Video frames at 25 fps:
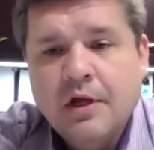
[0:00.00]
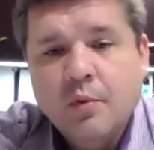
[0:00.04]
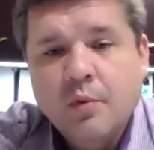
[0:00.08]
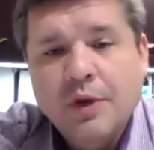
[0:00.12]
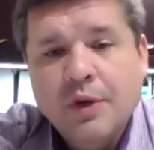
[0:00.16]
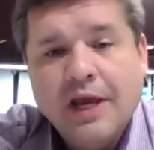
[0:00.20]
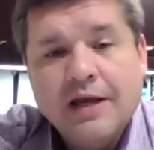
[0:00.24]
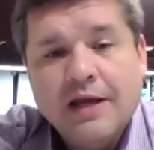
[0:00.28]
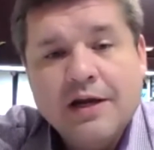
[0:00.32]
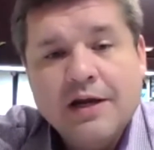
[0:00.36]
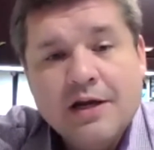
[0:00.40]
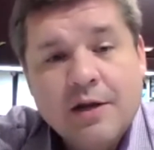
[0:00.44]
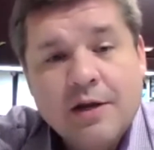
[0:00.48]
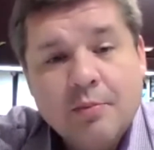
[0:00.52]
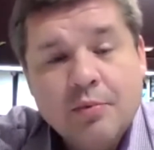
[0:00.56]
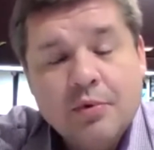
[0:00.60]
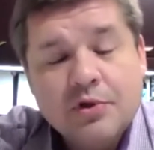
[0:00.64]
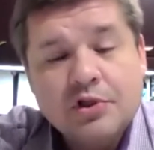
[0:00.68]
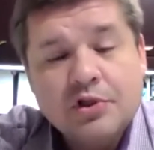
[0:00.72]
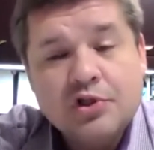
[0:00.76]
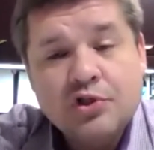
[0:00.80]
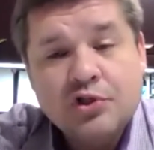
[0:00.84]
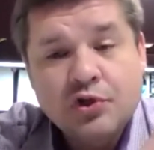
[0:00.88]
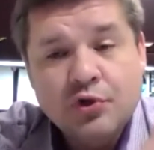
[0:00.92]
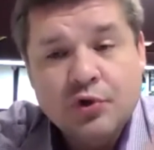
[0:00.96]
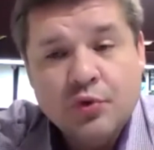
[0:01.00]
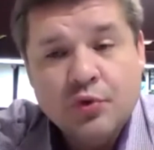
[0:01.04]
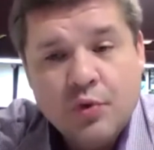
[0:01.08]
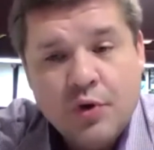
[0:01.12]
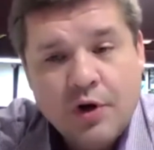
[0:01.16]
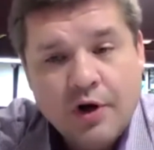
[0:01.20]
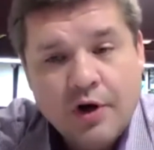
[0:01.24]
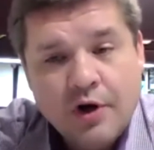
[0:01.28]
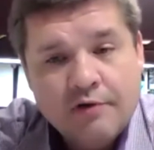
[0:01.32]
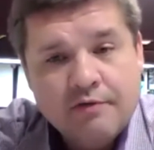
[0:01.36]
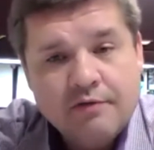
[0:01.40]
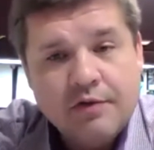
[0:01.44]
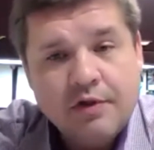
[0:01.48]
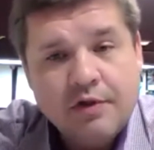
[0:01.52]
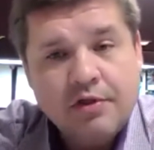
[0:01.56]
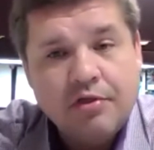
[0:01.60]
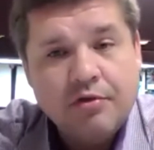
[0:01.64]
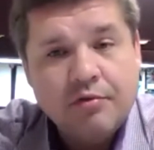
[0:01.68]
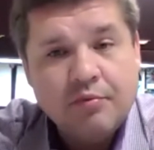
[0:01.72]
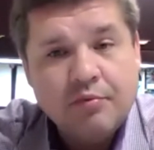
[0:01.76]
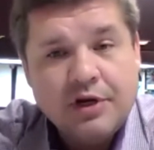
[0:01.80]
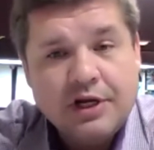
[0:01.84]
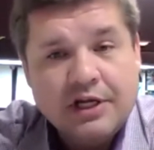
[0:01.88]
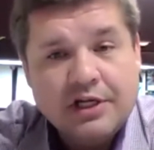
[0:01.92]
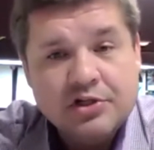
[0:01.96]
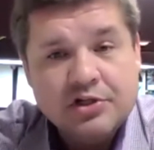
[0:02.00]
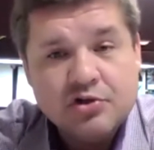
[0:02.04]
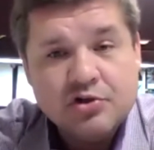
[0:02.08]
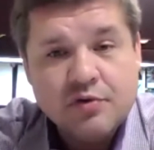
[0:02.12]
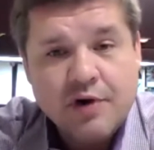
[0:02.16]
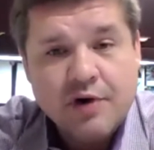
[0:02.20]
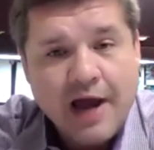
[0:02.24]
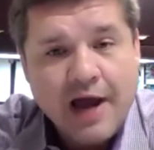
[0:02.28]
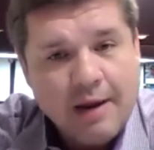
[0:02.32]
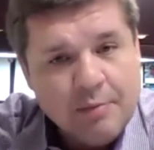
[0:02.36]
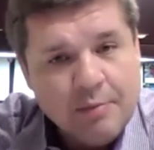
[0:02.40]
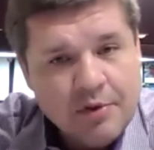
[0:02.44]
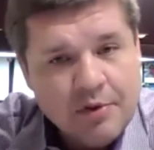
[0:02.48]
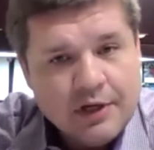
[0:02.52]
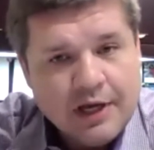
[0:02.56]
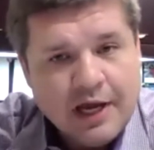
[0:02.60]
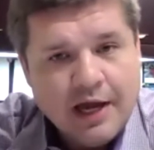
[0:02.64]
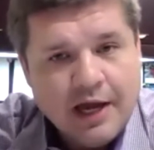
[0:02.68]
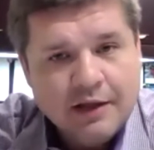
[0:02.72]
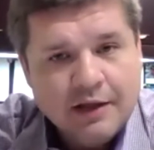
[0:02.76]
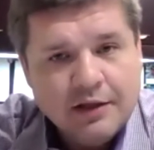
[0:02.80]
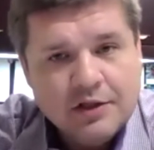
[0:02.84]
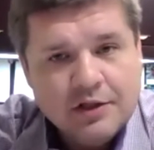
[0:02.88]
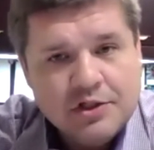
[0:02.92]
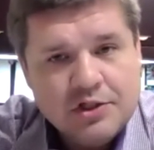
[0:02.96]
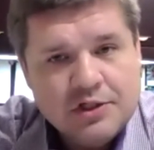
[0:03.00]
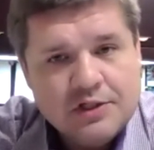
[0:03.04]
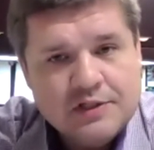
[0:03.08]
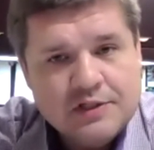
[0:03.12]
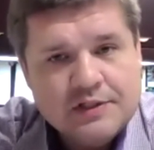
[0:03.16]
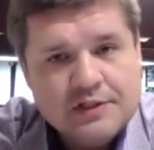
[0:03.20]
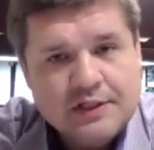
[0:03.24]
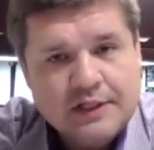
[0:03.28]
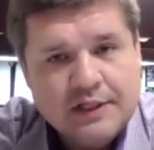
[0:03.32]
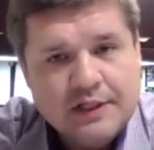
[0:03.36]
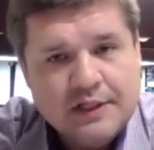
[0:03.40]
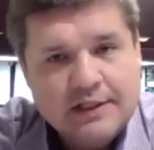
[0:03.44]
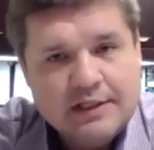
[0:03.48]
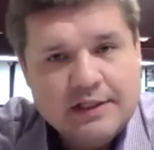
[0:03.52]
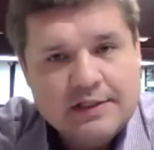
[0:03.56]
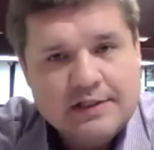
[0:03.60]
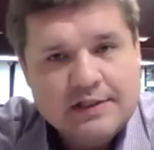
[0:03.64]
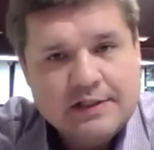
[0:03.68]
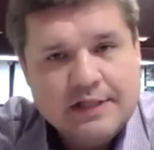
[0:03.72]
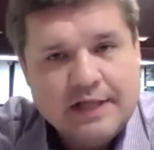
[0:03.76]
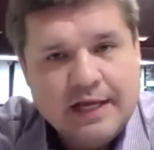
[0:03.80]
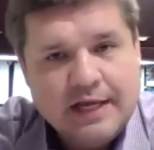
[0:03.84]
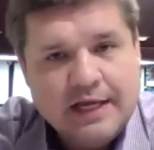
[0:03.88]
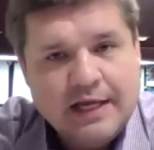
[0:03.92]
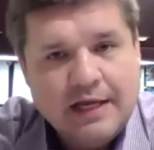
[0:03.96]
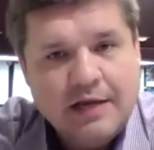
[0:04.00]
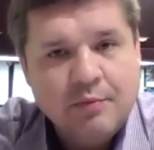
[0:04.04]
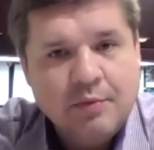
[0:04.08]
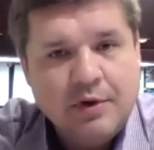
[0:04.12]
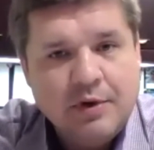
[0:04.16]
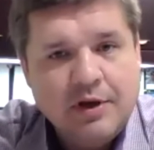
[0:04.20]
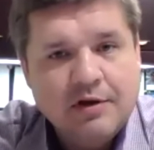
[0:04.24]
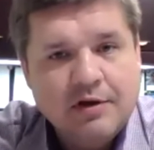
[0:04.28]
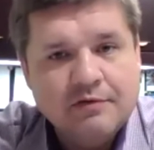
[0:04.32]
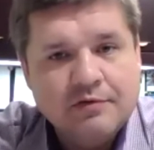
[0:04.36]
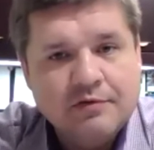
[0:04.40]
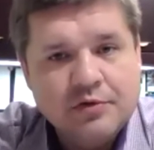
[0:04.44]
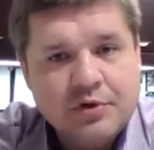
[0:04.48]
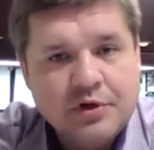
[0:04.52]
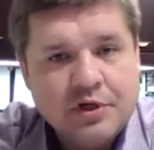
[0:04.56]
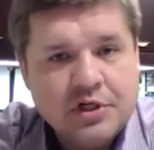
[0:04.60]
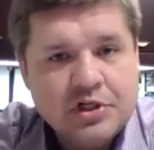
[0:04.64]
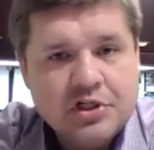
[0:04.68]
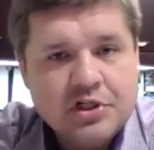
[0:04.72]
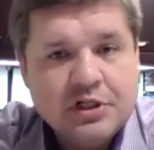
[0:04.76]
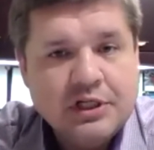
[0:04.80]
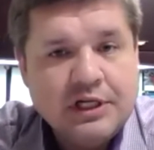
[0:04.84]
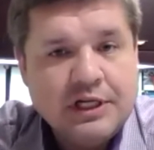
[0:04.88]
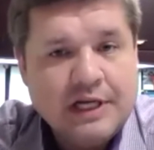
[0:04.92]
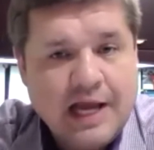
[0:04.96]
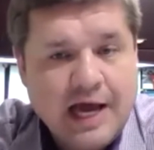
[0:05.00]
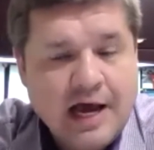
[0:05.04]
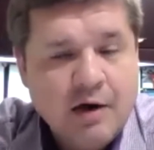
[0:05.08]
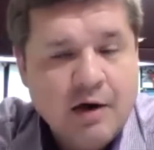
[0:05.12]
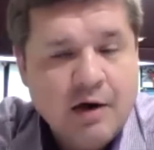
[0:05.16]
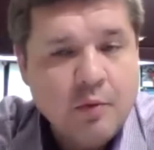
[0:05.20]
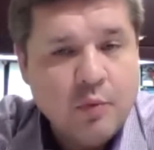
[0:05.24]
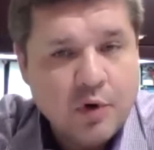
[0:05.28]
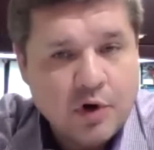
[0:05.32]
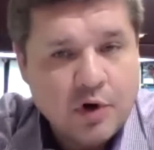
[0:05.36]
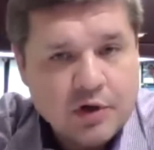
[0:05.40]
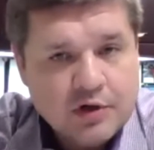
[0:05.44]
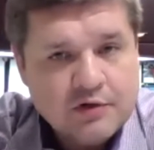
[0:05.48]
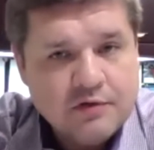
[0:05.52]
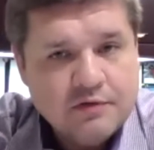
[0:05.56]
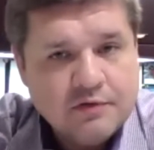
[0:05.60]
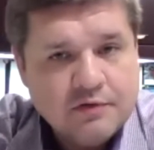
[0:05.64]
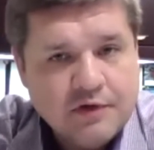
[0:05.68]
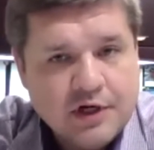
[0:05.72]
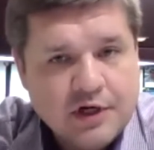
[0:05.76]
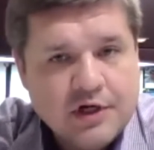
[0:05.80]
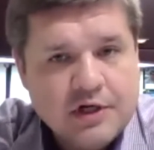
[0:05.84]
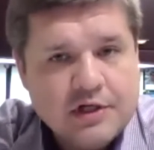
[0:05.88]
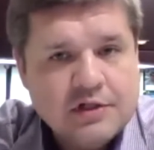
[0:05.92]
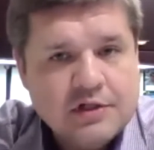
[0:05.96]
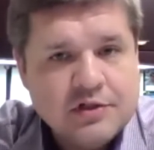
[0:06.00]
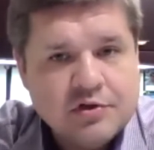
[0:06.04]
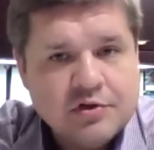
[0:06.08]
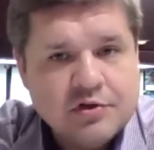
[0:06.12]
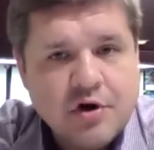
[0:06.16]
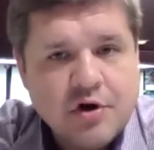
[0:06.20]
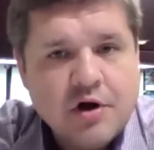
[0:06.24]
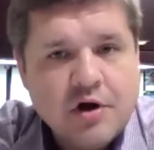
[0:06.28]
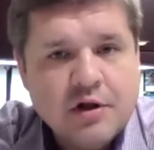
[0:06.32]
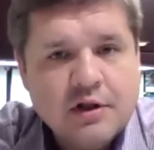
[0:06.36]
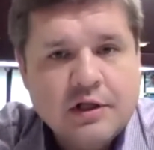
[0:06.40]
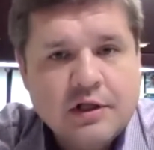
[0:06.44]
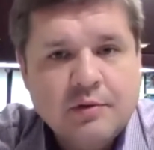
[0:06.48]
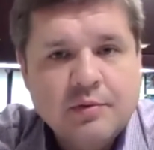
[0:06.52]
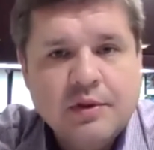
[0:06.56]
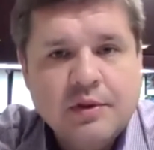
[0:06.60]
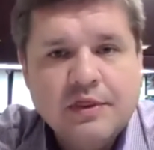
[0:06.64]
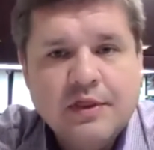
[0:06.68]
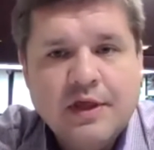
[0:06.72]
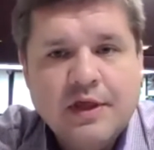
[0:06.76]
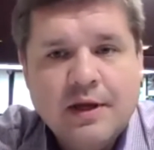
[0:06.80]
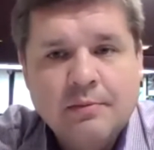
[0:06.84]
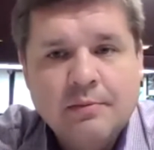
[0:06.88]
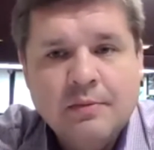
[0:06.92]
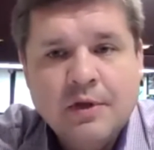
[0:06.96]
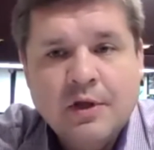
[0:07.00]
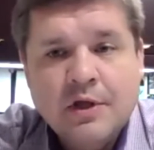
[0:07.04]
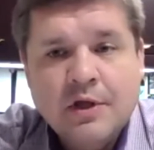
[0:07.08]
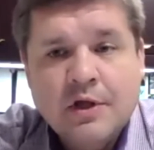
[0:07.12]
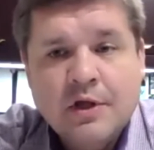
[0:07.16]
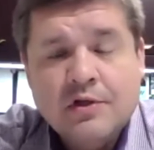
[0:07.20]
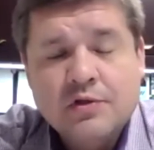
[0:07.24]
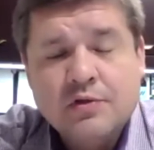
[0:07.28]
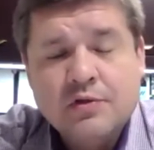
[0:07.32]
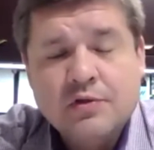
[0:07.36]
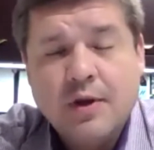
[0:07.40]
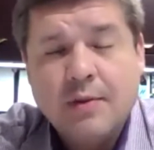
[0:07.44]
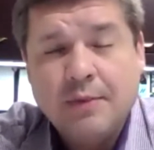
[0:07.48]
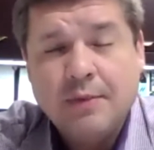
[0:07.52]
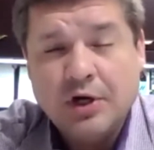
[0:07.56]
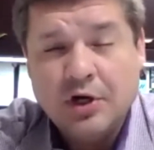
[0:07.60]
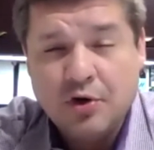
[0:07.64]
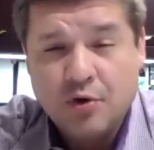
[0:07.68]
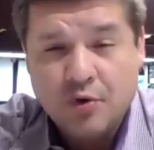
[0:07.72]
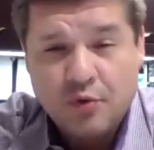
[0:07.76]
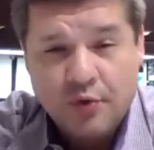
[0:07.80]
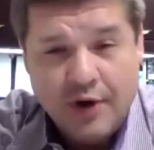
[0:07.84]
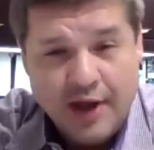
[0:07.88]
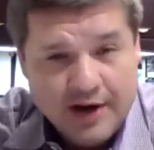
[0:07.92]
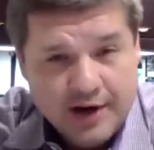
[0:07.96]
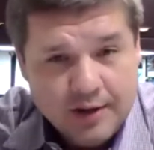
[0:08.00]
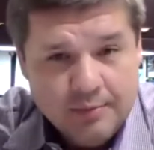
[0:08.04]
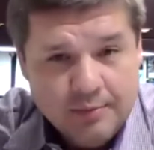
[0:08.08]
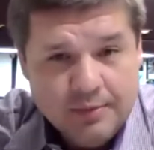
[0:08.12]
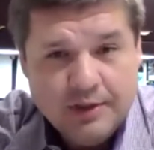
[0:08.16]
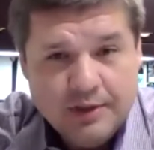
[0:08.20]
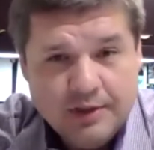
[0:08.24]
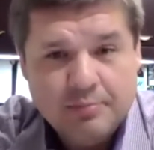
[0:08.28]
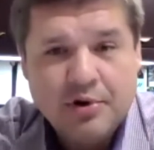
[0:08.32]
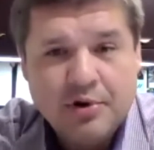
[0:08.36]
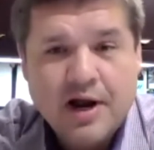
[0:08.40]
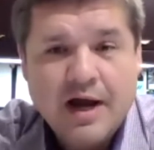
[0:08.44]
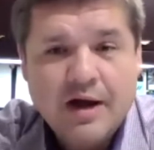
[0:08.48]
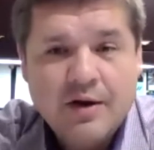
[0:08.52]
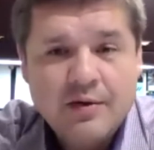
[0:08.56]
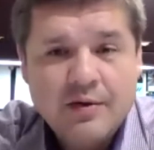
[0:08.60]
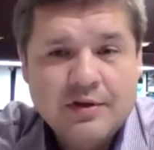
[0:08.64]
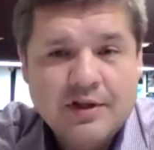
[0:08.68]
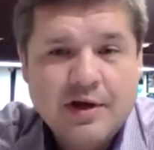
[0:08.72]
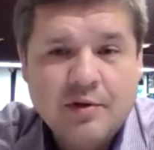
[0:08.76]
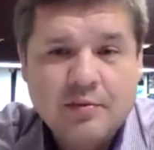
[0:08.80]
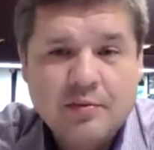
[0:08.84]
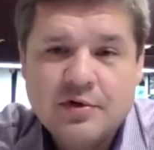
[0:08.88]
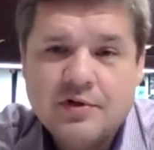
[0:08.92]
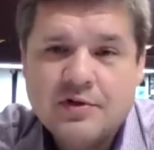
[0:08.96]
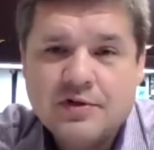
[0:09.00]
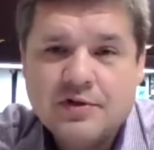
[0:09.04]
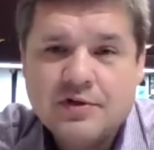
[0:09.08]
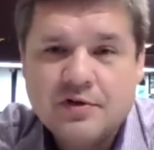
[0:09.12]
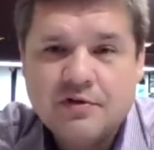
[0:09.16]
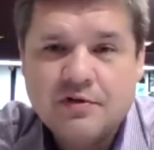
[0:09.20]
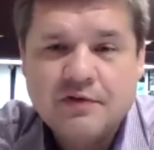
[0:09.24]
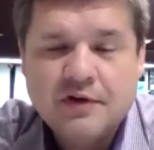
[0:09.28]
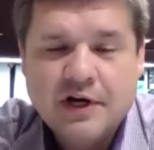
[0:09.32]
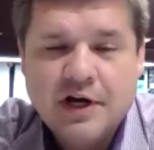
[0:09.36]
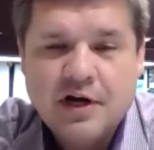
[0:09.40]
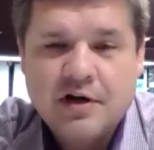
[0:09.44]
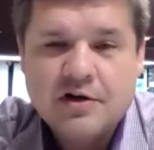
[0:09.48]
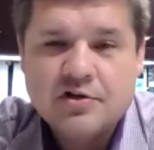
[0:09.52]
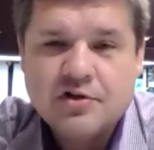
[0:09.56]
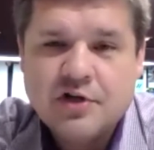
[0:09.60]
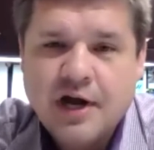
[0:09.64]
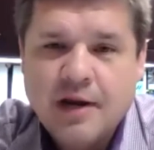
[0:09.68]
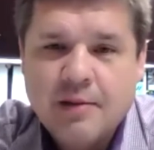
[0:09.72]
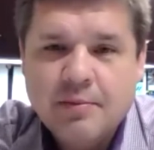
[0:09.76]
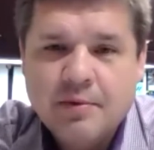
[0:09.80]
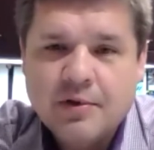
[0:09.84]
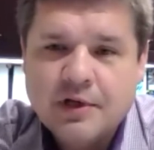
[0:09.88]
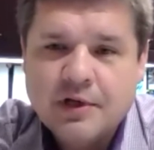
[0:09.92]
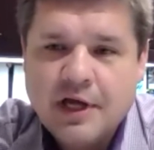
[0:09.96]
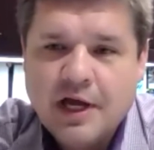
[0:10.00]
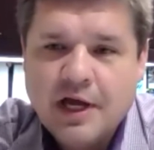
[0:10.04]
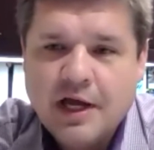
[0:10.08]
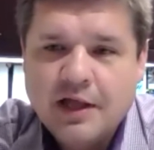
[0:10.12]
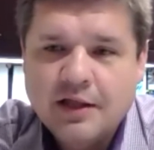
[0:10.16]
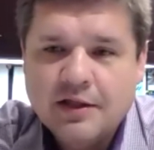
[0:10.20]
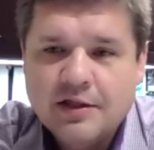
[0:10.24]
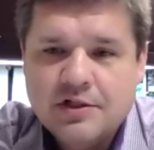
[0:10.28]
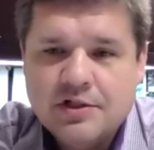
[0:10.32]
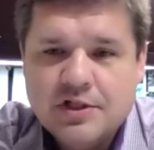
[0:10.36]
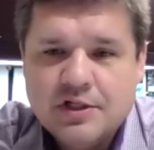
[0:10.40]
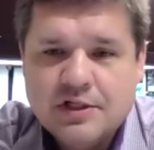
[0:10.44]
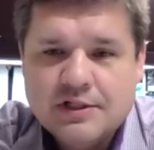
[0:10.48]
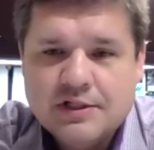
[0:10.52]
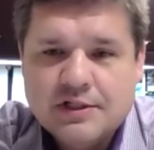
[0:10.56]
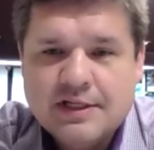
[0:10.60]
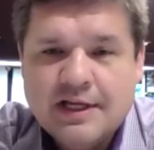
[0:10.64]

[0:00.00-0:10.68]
We ended up with 2 of the 3 tribal colleges in the state, and we have traditionally not worked very strongly with them. So I'm incredibly proud that we're serving our tribal colleges